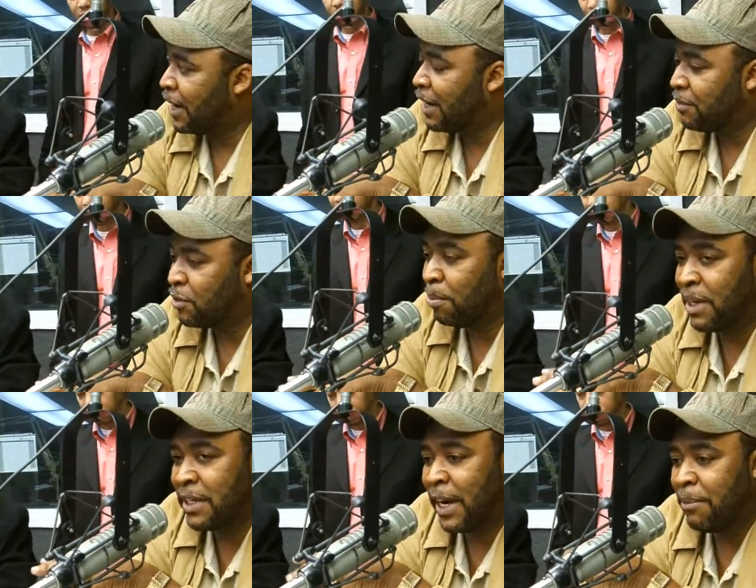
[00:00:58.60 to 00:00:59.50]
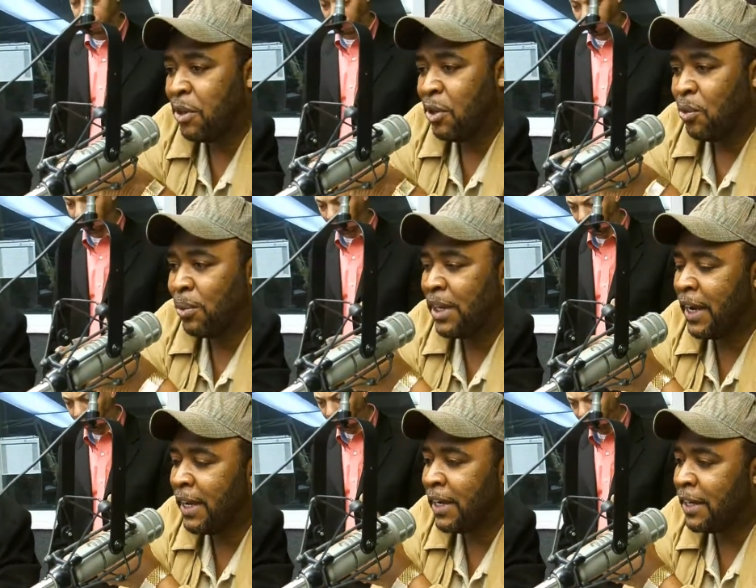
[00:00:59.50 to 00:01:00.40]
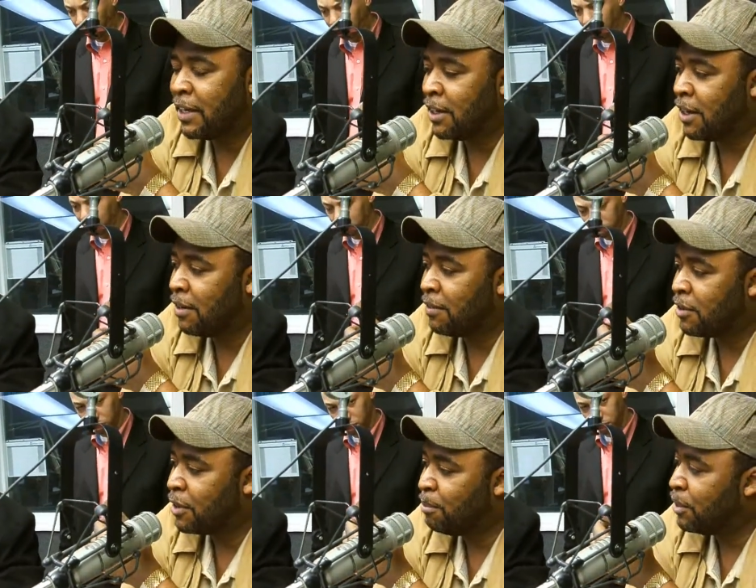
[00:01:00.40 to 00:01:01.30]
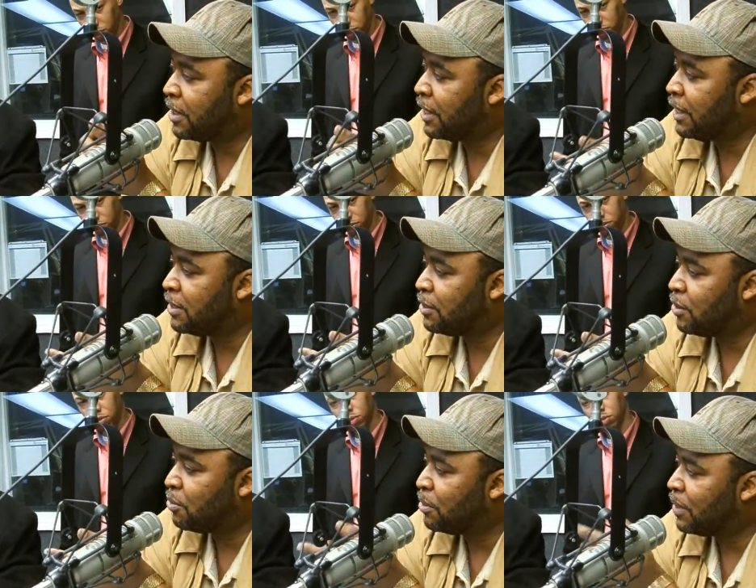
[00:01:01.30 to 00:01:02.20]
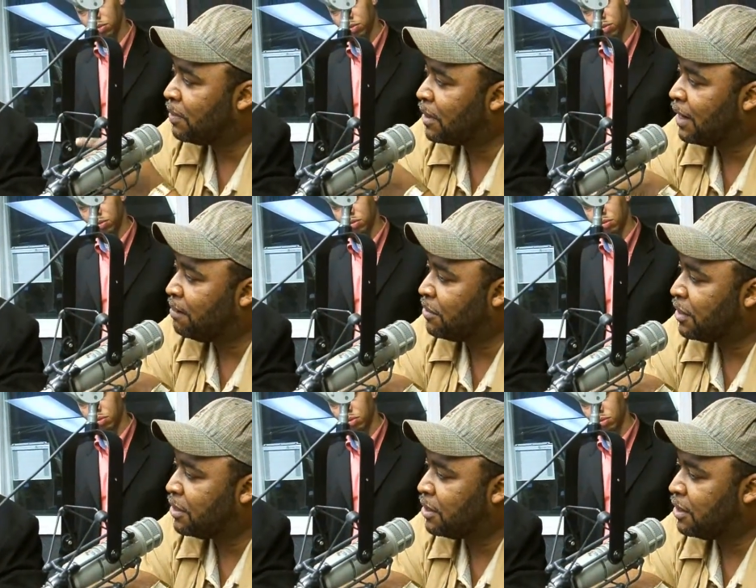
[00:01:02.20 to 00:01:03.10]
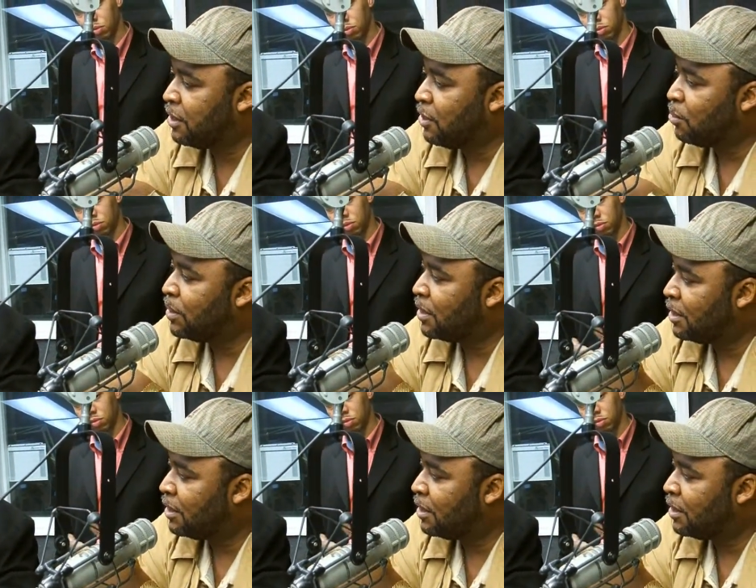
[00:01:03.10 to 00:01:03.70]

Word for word: You got to have so many times we can't get the com- communication because we don't have the conversation with the